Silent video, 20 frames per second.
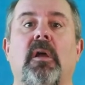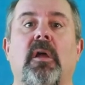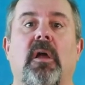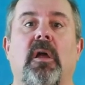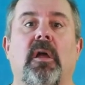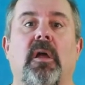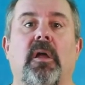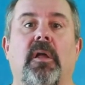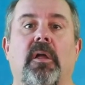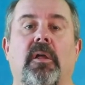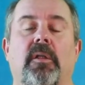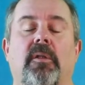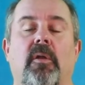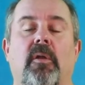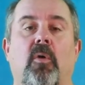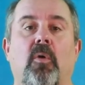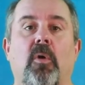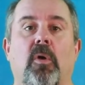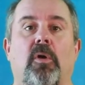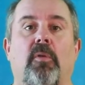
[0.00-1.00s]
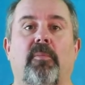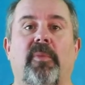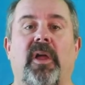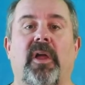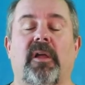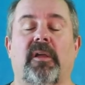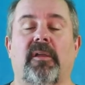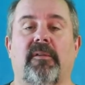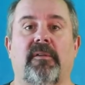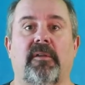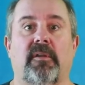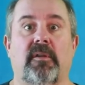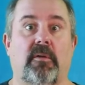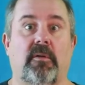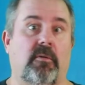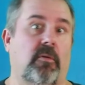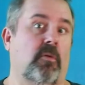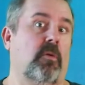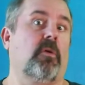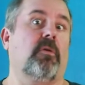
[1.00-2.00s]
Oracle Magazine,
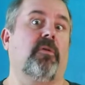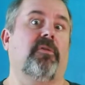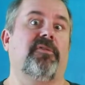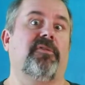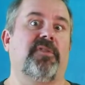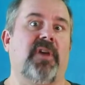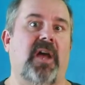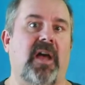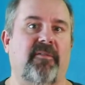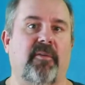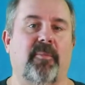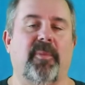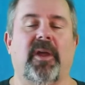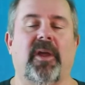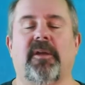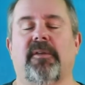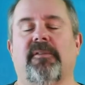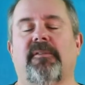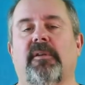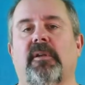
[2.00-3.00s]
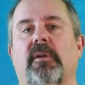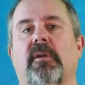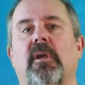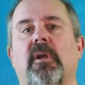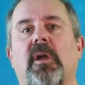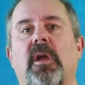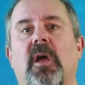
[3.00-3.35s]
or Oracle's Java Magazine,